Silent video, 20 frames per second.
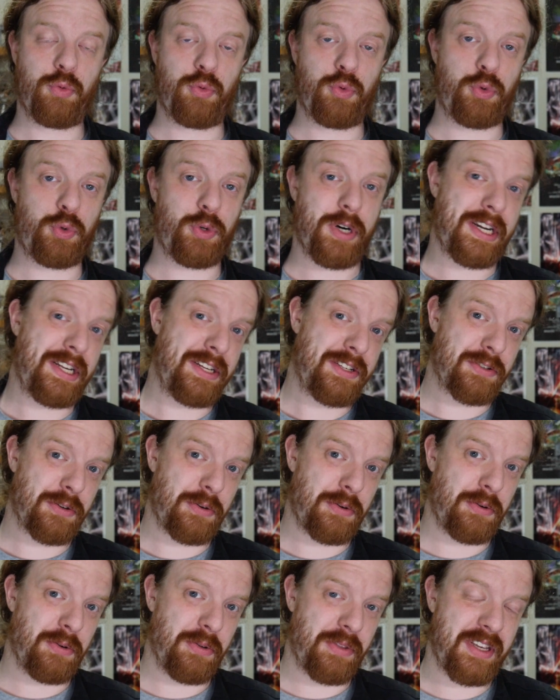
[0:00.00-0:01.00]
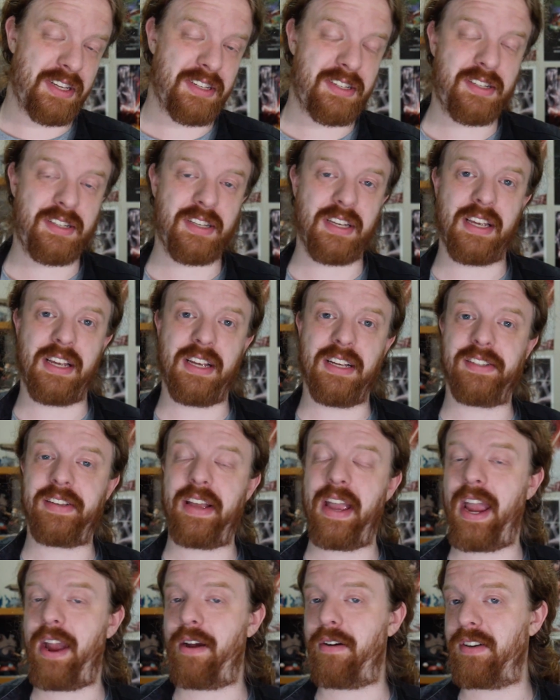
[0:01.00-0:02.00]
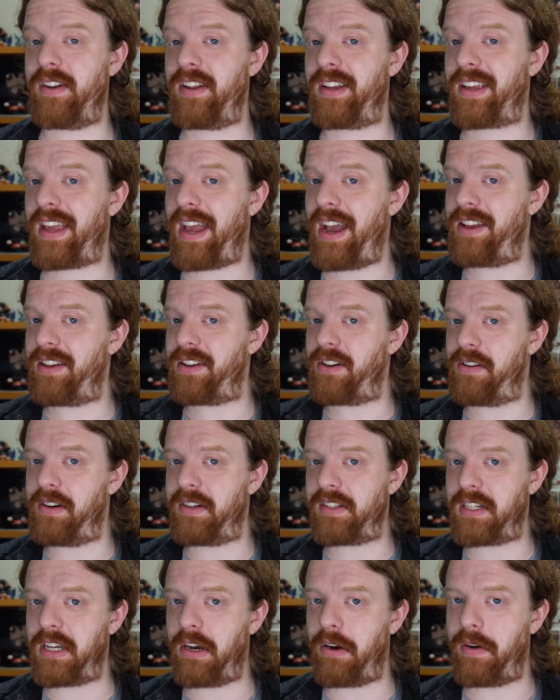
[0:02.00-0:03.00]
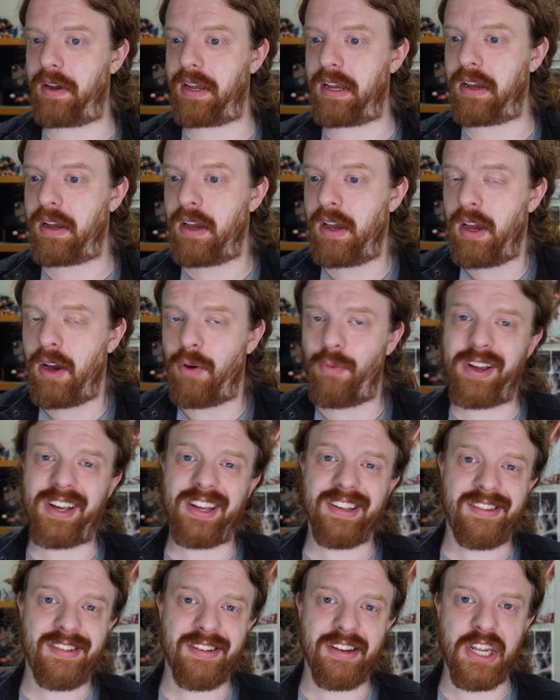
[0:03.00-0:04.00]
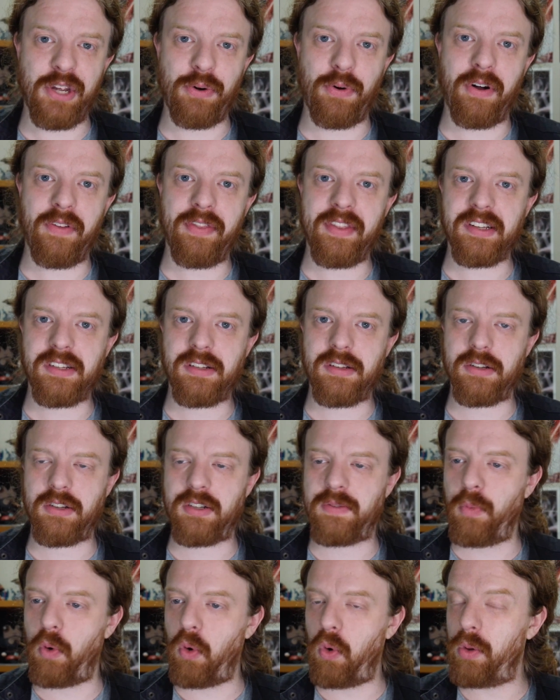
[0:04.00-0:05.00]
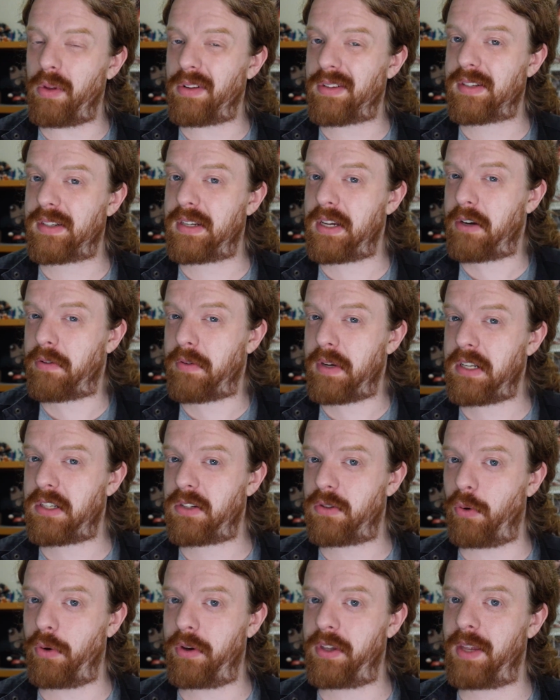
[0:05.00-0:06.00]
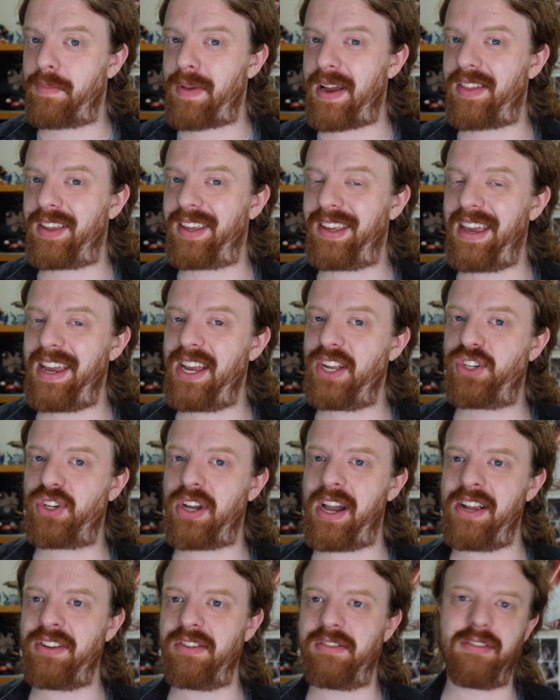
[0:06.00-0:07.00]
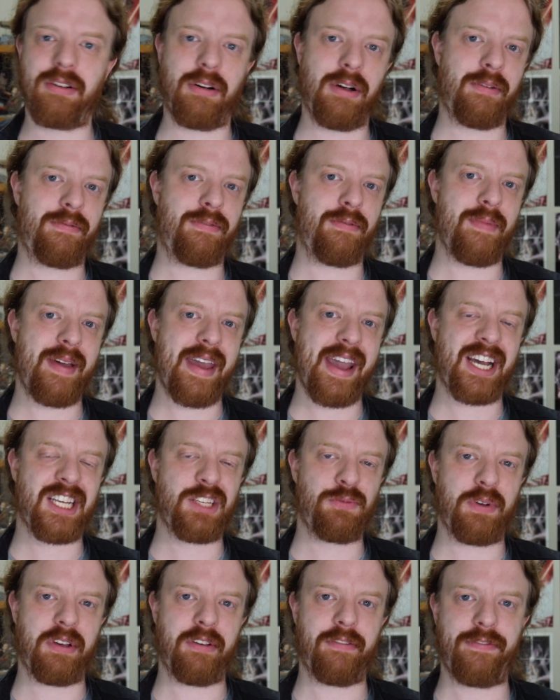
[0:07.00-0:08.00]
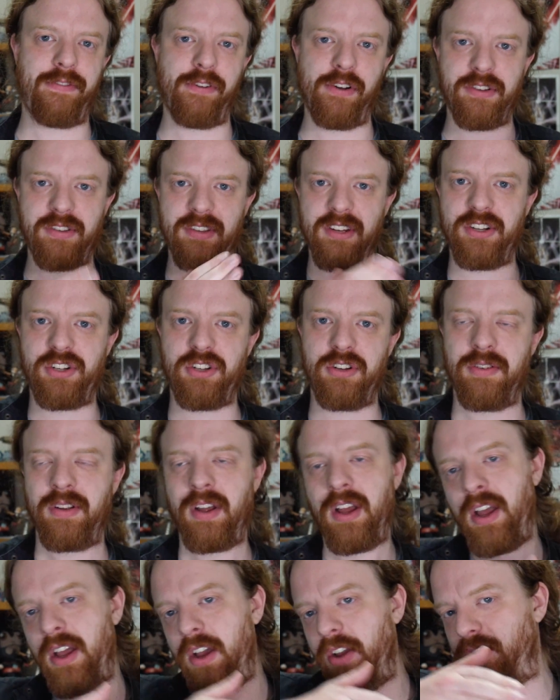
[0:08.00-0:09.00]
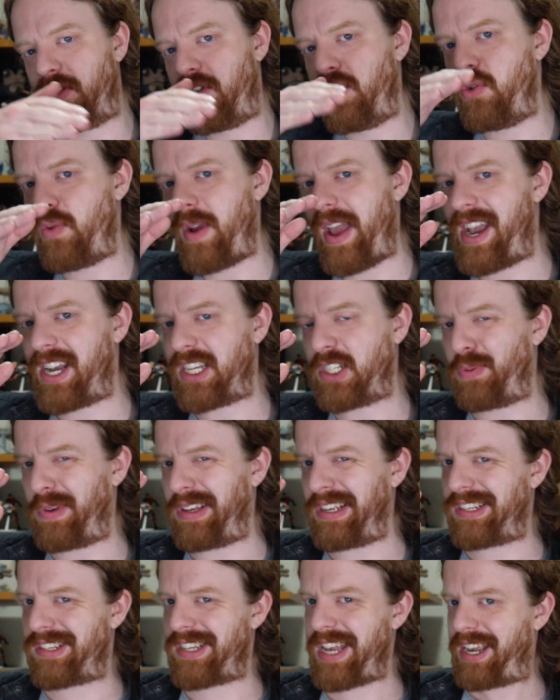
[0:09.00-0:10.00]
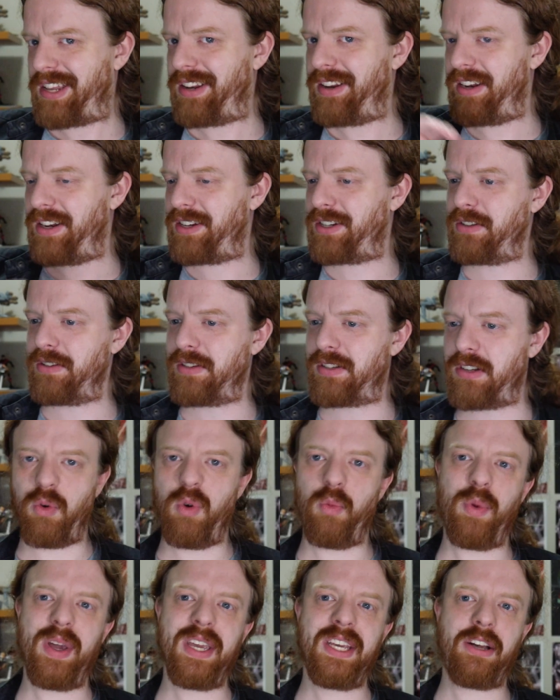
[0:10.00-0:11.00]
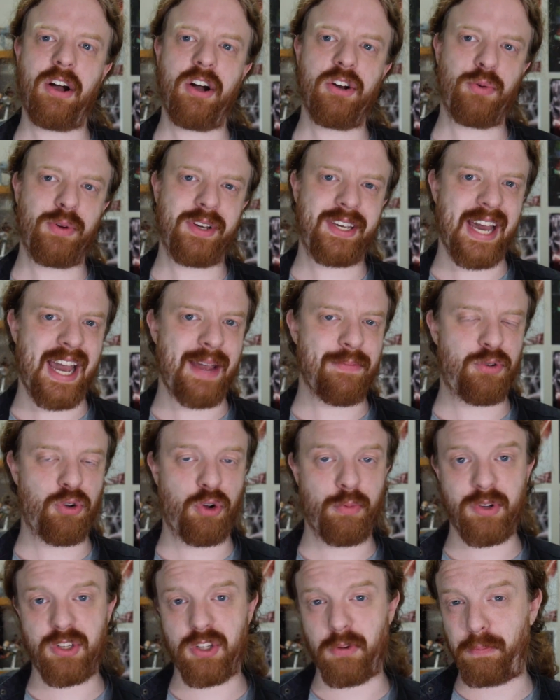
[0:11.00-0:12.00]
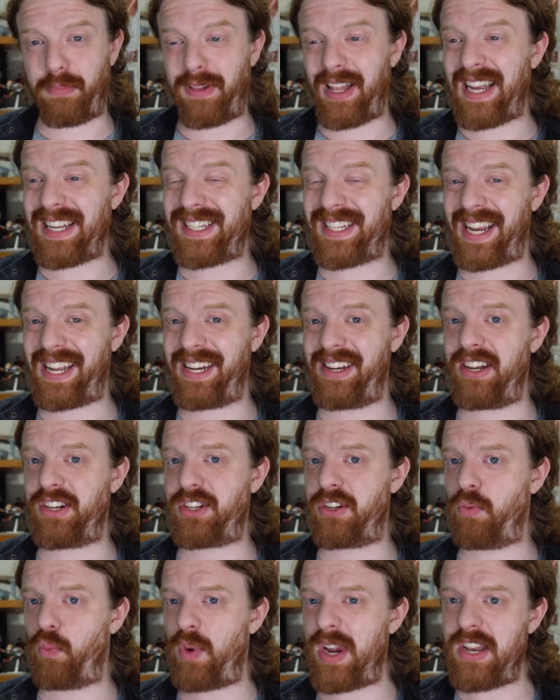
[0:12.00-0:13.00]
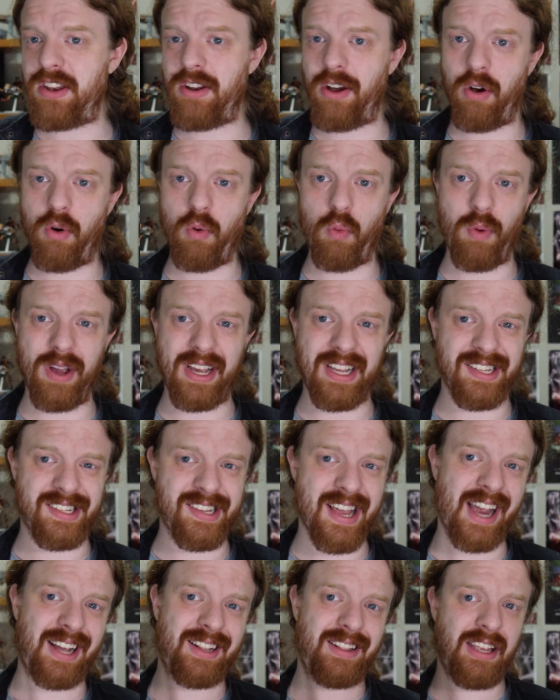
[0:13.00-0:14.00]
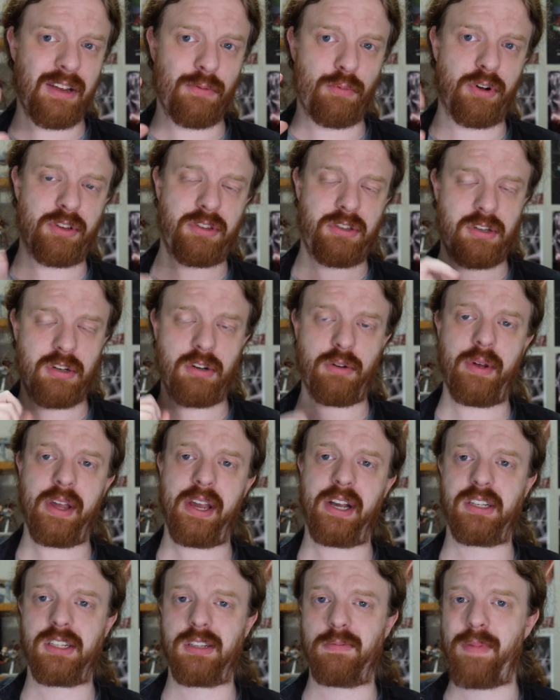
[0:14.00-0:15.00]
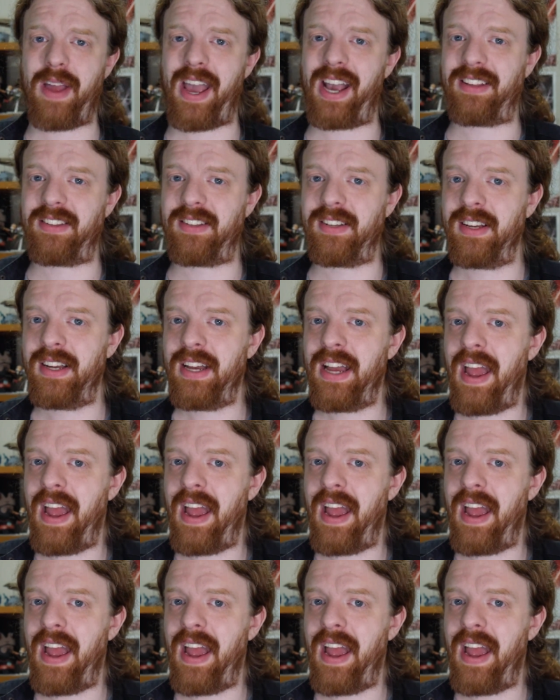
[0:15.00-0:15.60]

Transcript: Greetings all, this is Hairy Nick. How you guys going? We're continuing on this small series talking about the key changes going from X-Wing 1st edition to X-Wing 2nd edition. So when we go to a game tournament to play 2nd edition, we know exactly what to expect.